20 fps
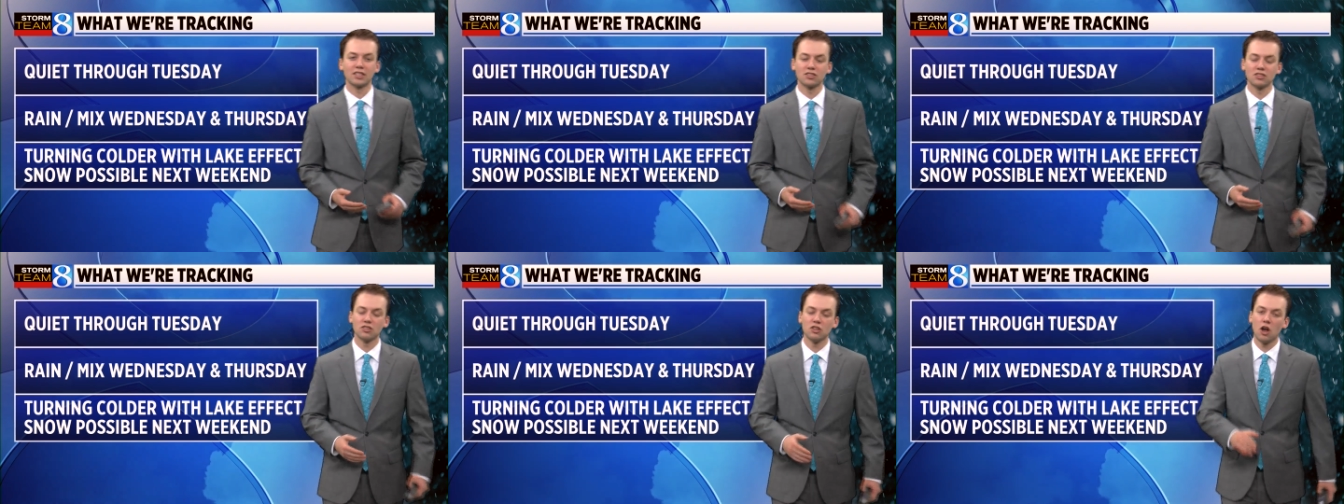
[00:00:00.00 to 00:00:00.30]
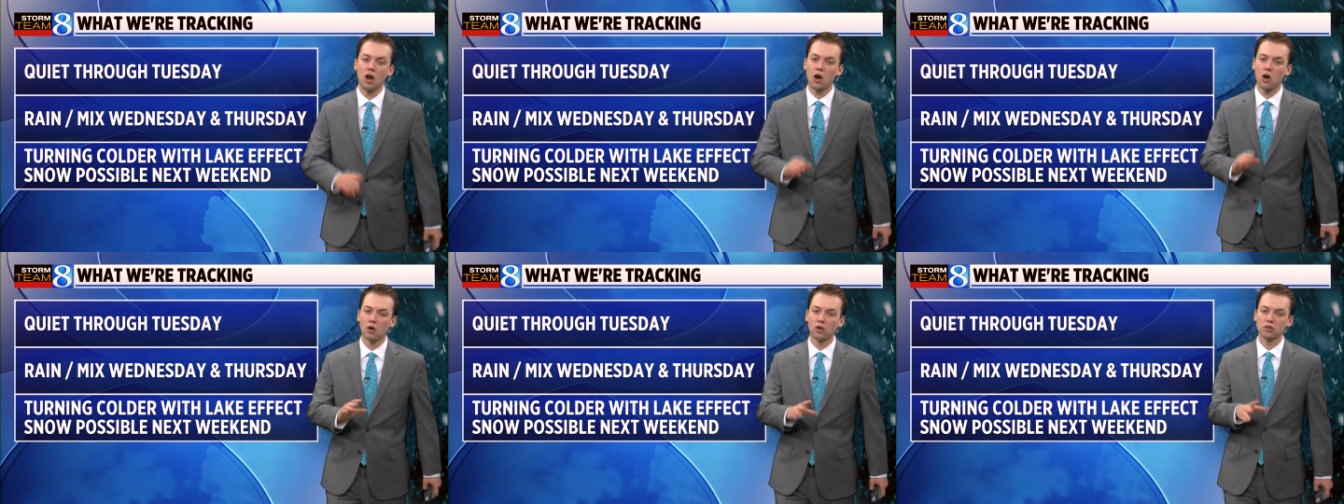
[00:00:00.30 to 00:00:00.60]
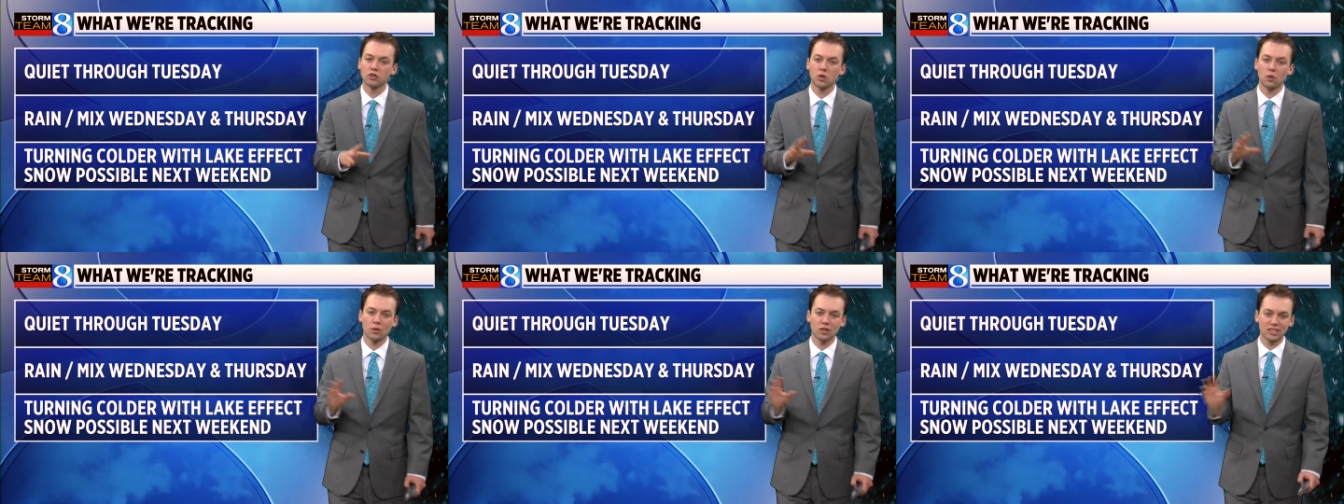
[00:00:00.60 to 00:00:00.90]
snow
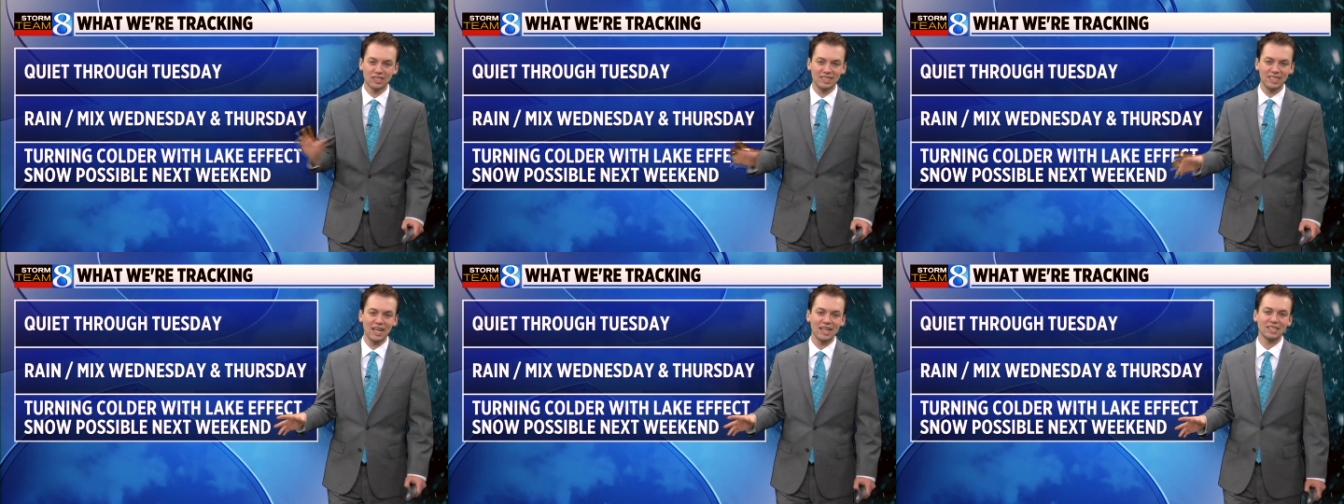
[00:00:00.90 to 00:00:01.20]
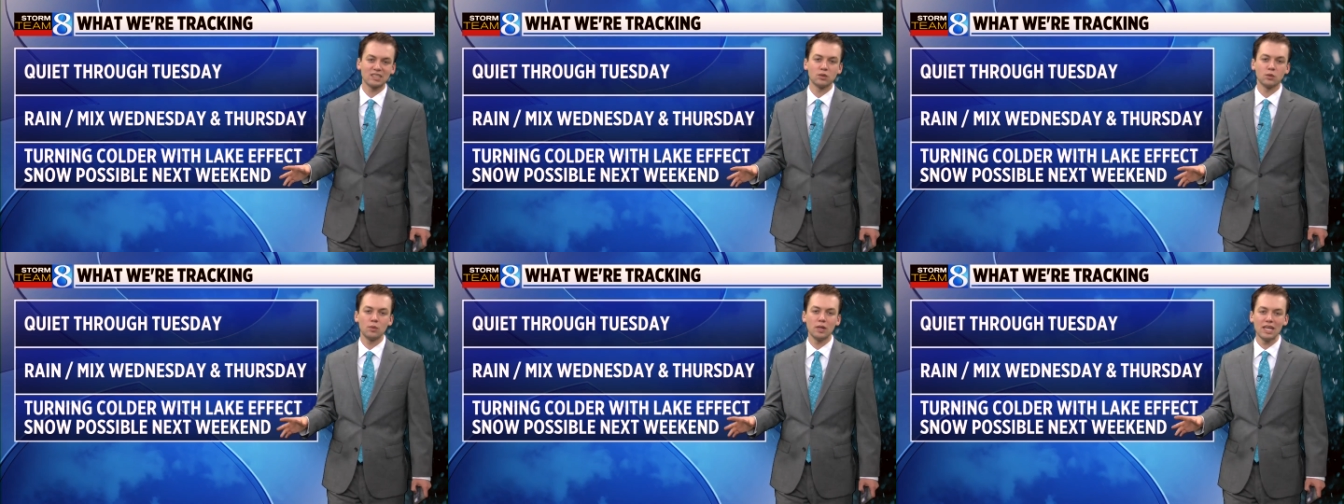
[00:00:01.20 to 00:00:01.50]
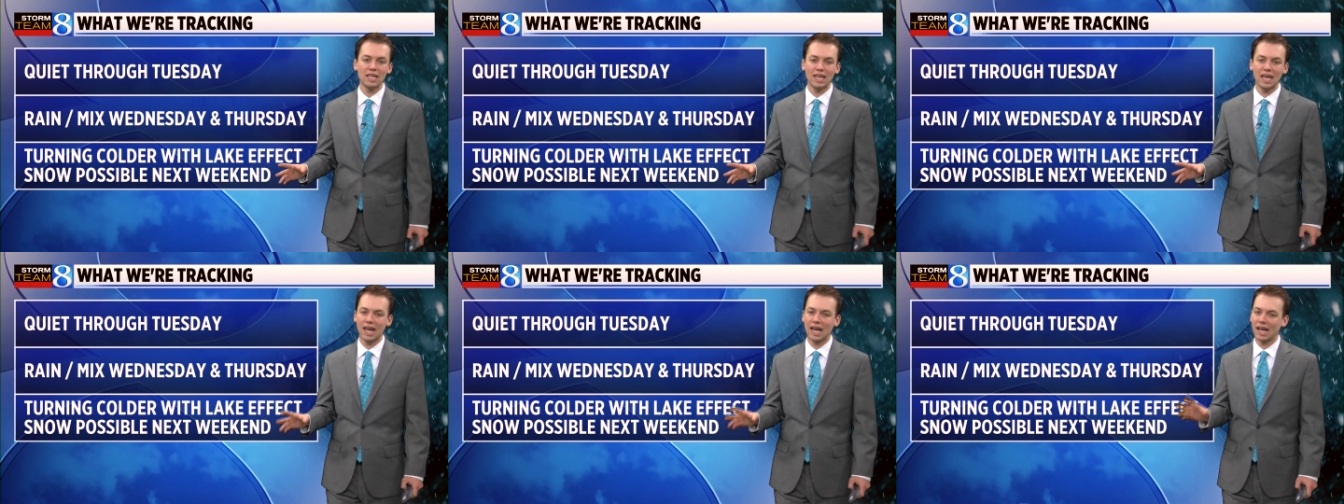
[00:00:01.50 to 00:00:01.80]
towards next
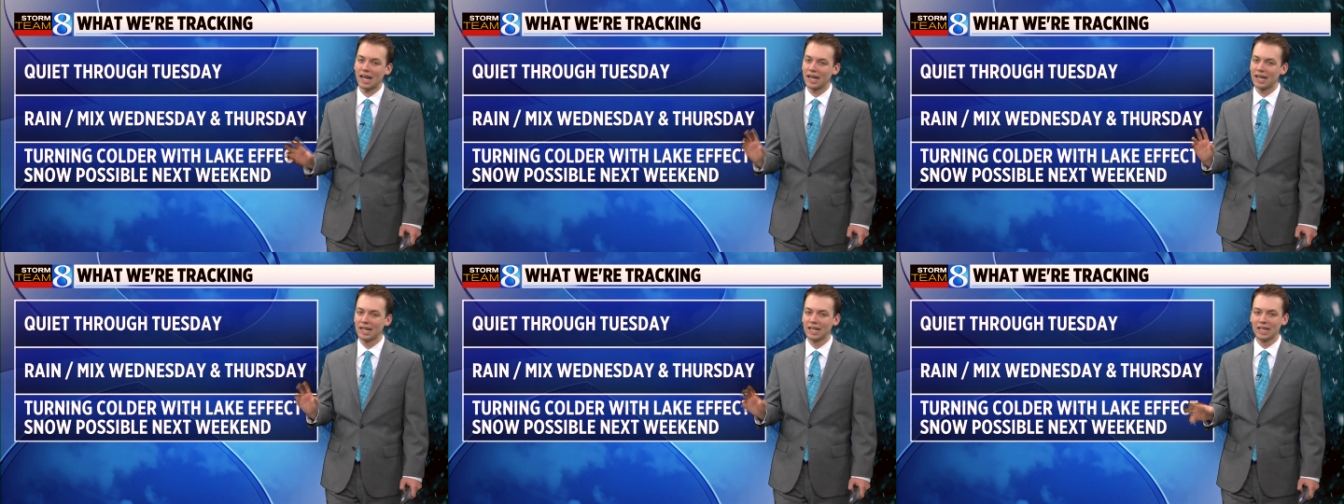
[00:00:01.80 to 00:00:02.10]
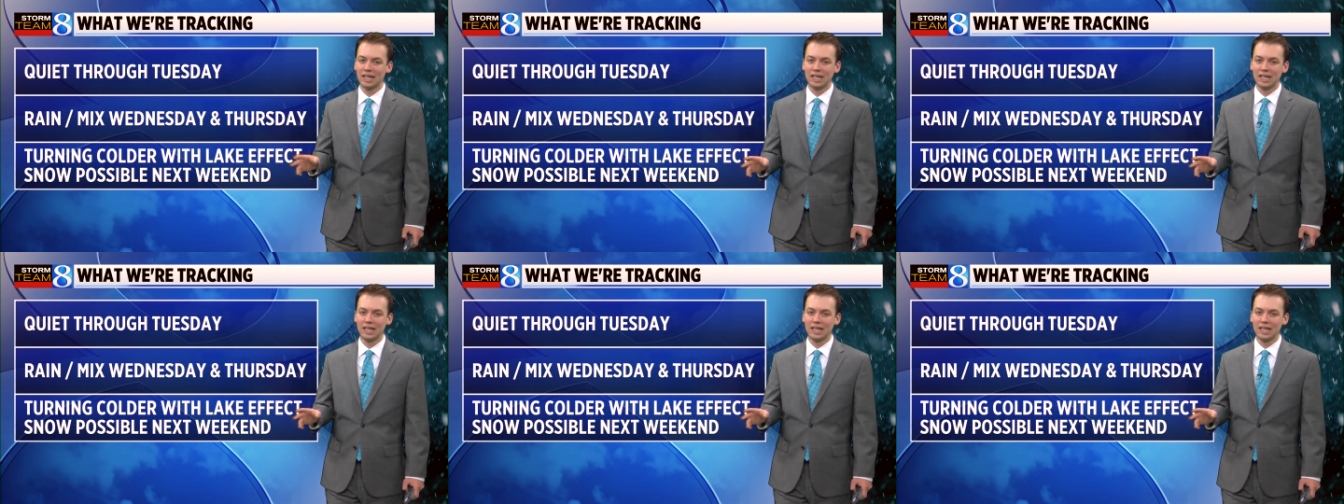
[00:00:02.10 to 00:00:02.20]
weekend,